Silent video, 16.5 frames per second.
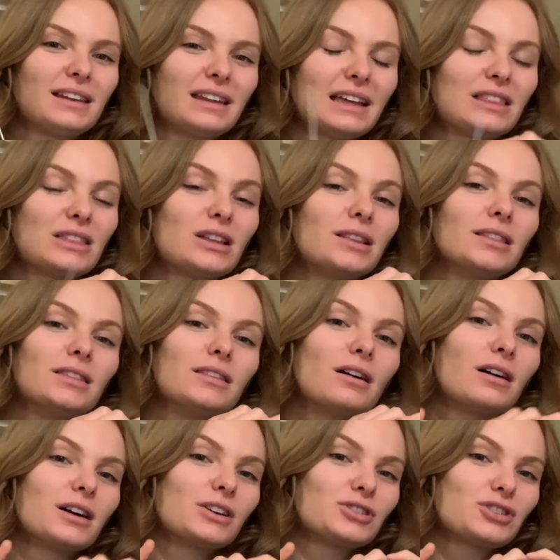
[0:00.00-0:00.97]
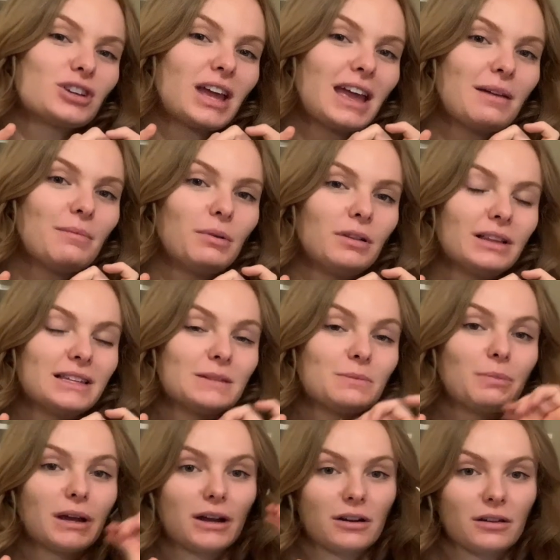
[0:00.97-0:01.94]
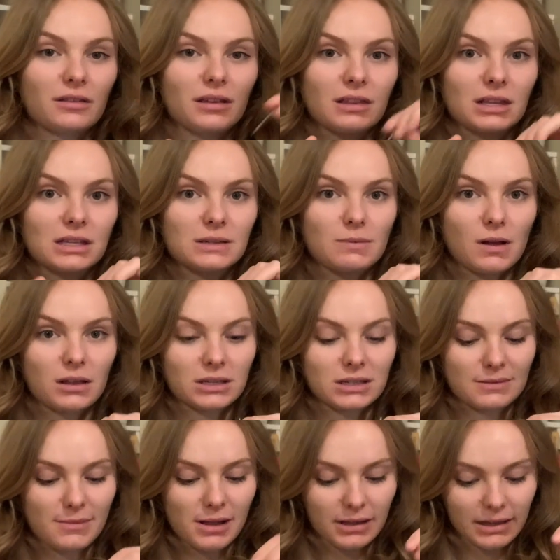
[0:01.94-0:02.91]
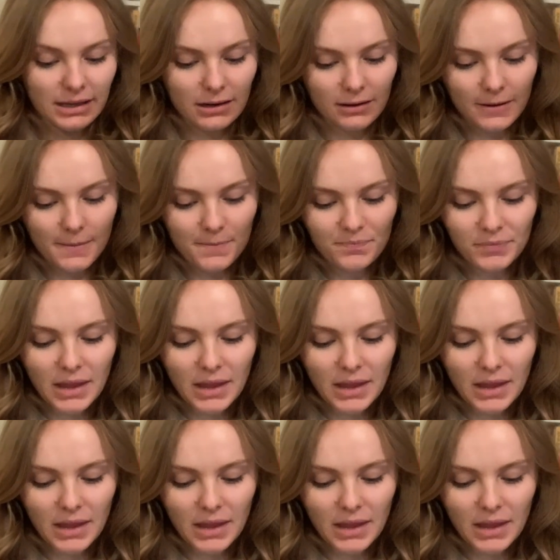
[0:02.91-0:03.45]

like the large cable is bigger than the smallest small needle.